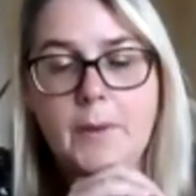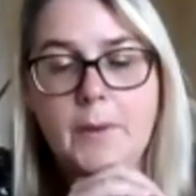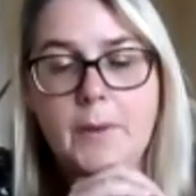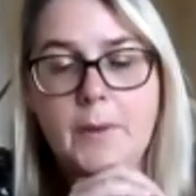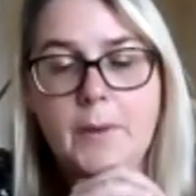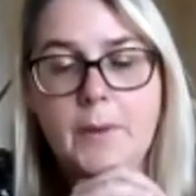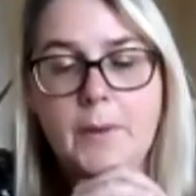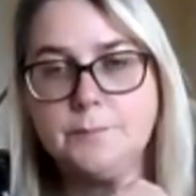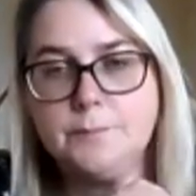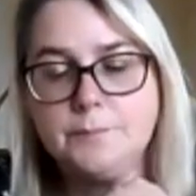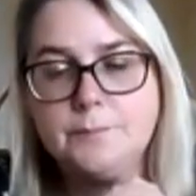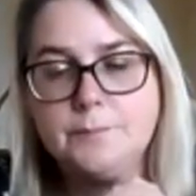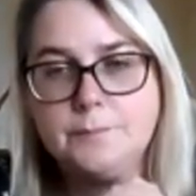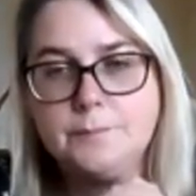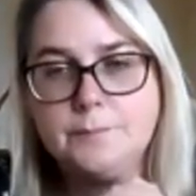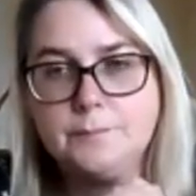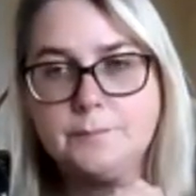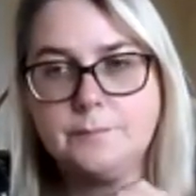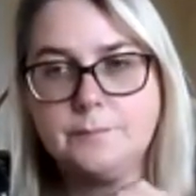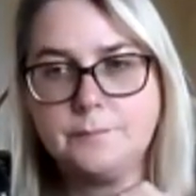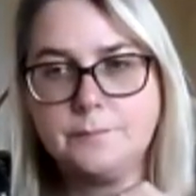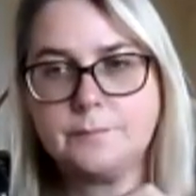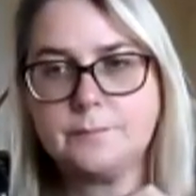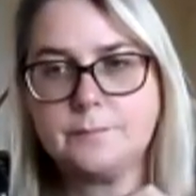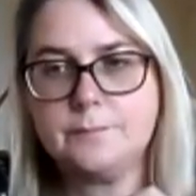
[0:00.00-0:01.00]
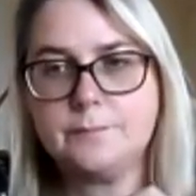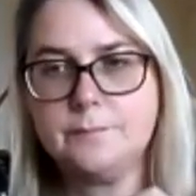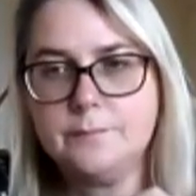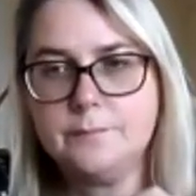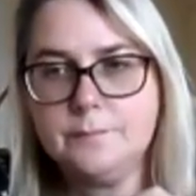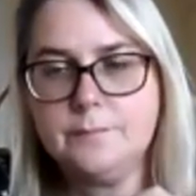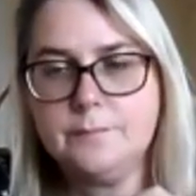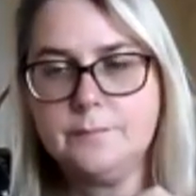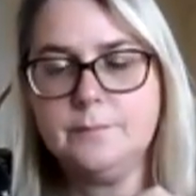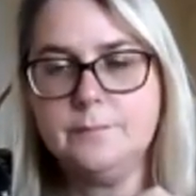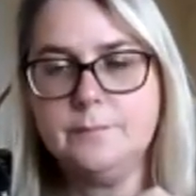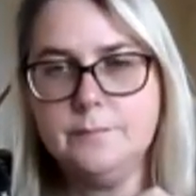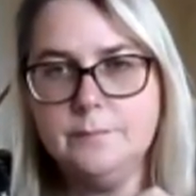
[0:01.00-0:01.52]

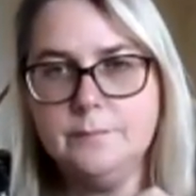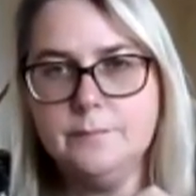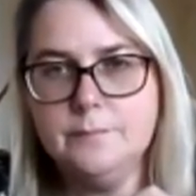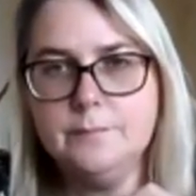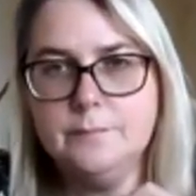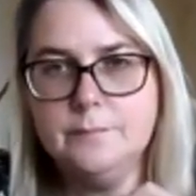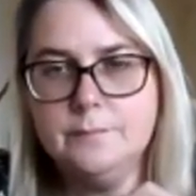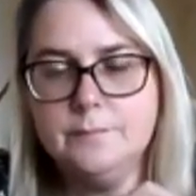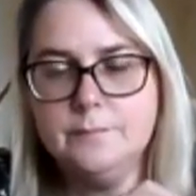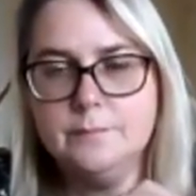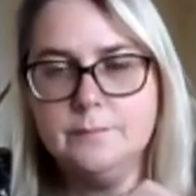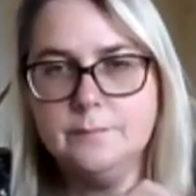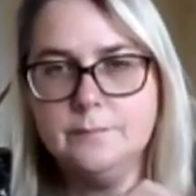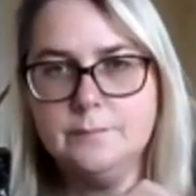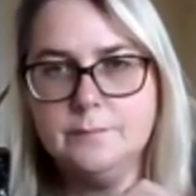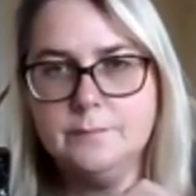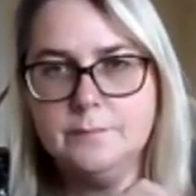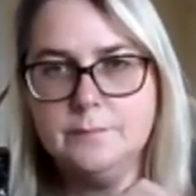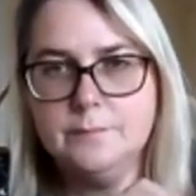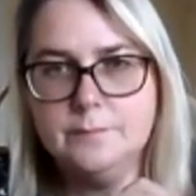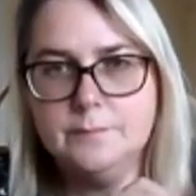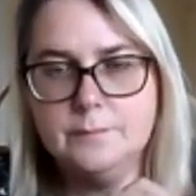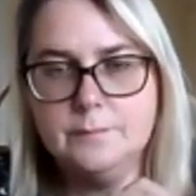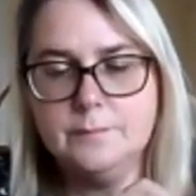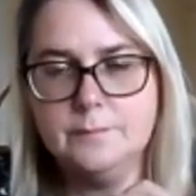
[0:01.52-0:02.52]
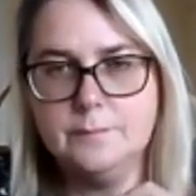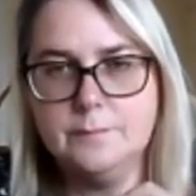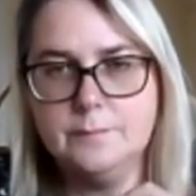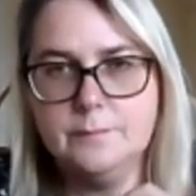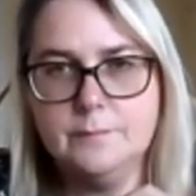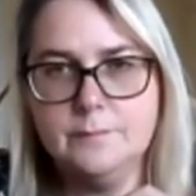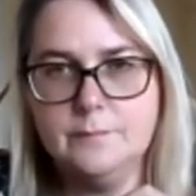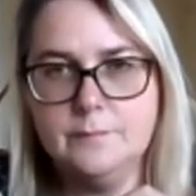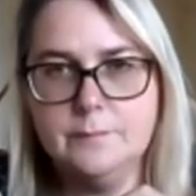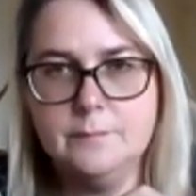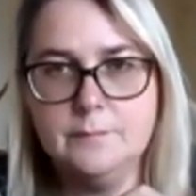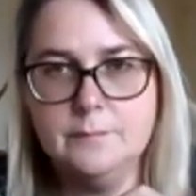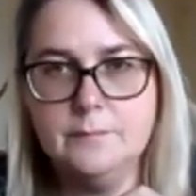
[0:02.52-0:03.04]

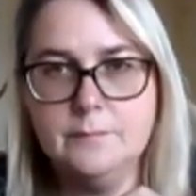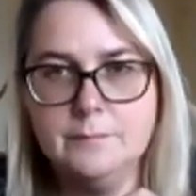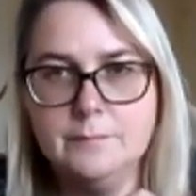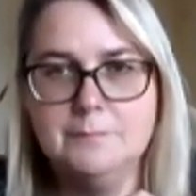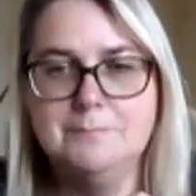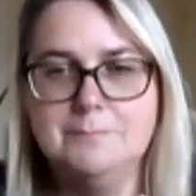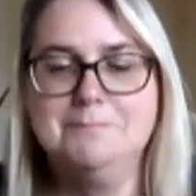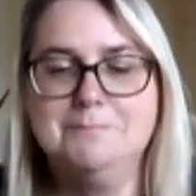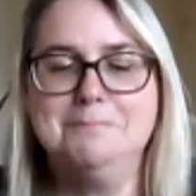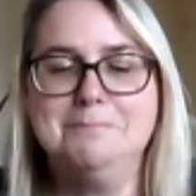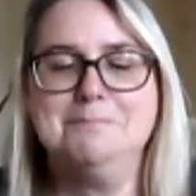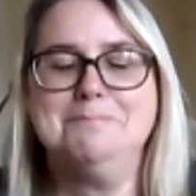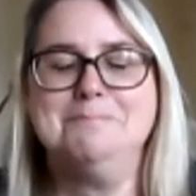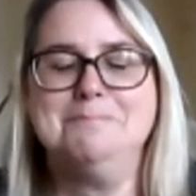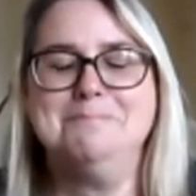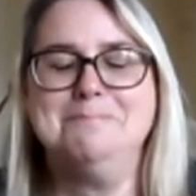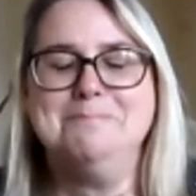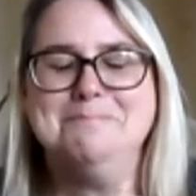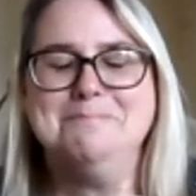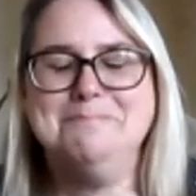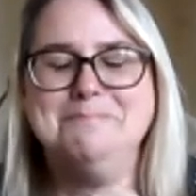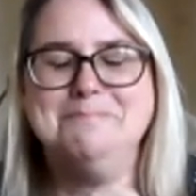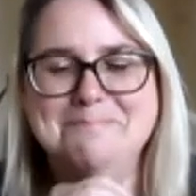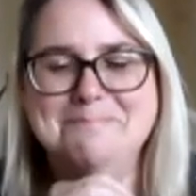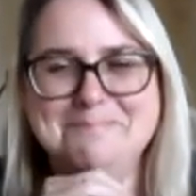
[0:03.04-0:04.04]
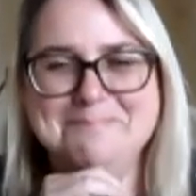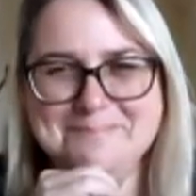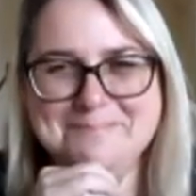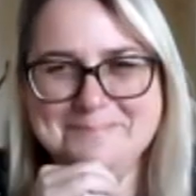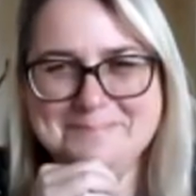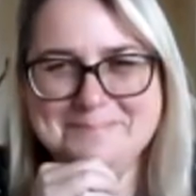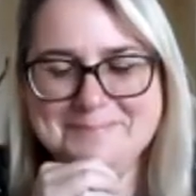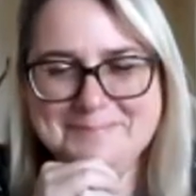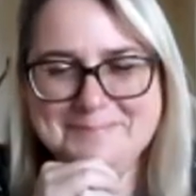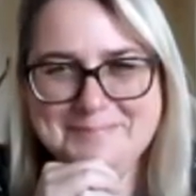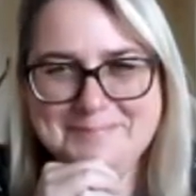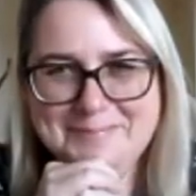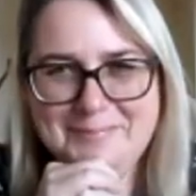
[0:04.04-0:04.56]

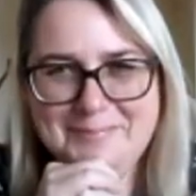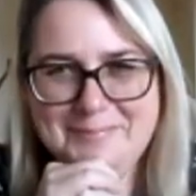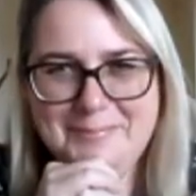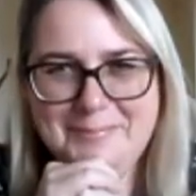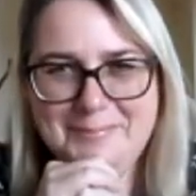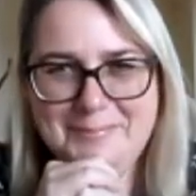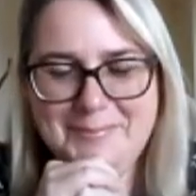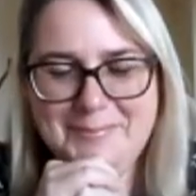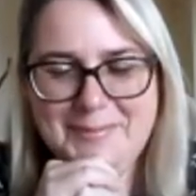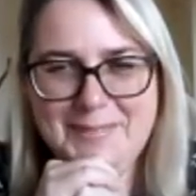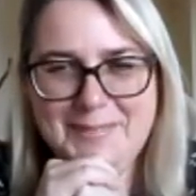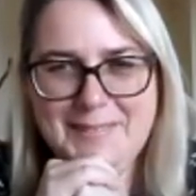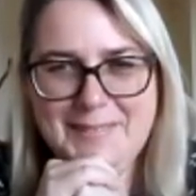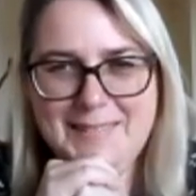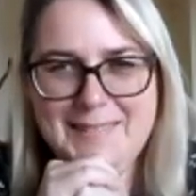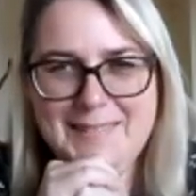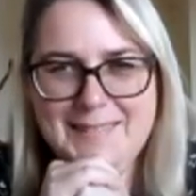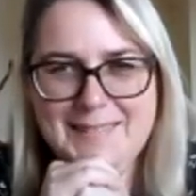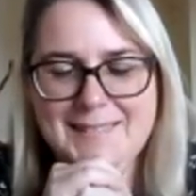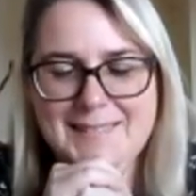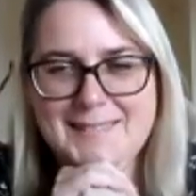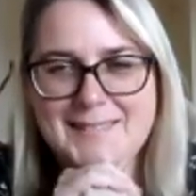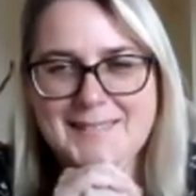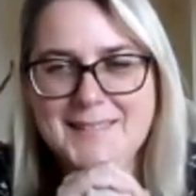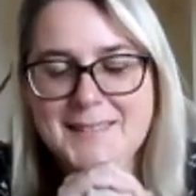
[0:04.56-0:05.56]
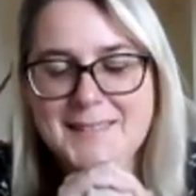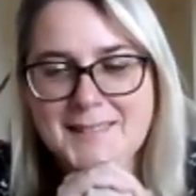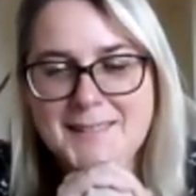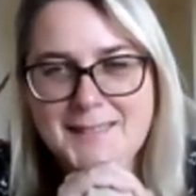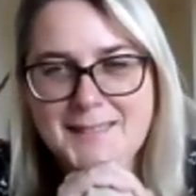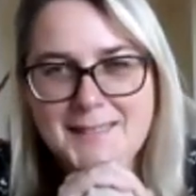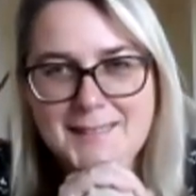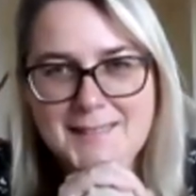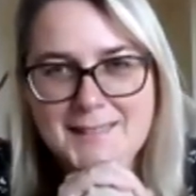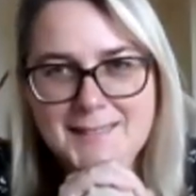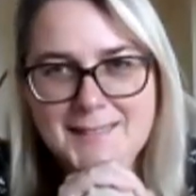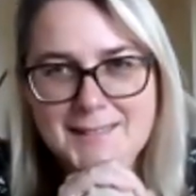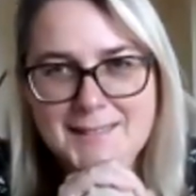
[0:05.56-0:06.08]

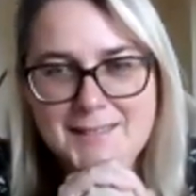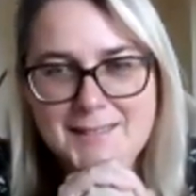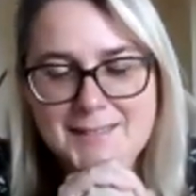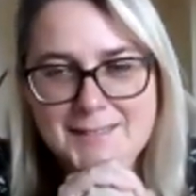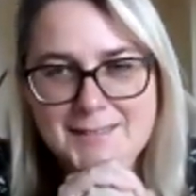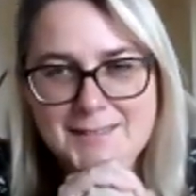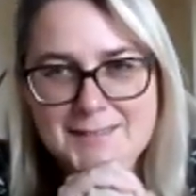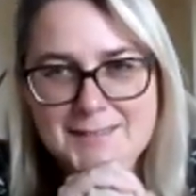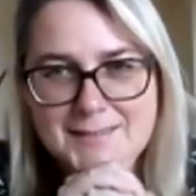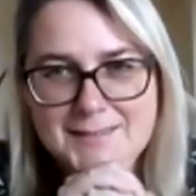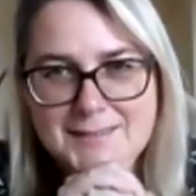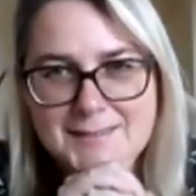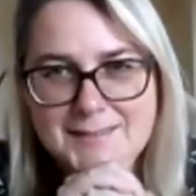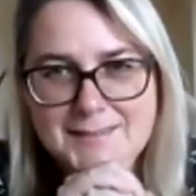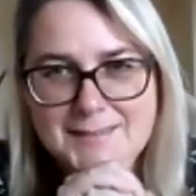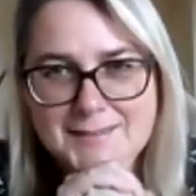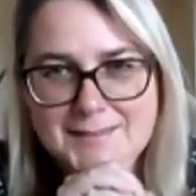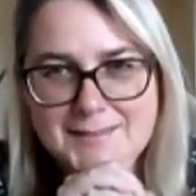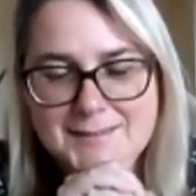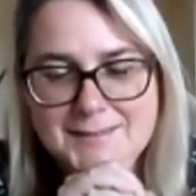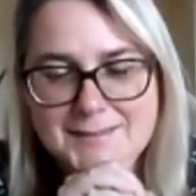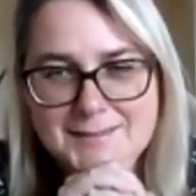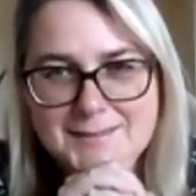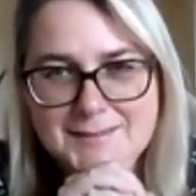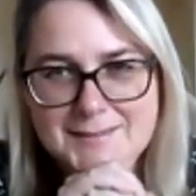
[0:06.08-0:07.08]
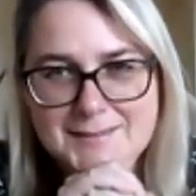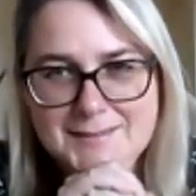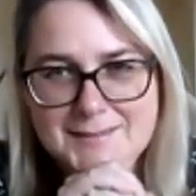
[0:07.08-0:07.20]
The person shown says nothing.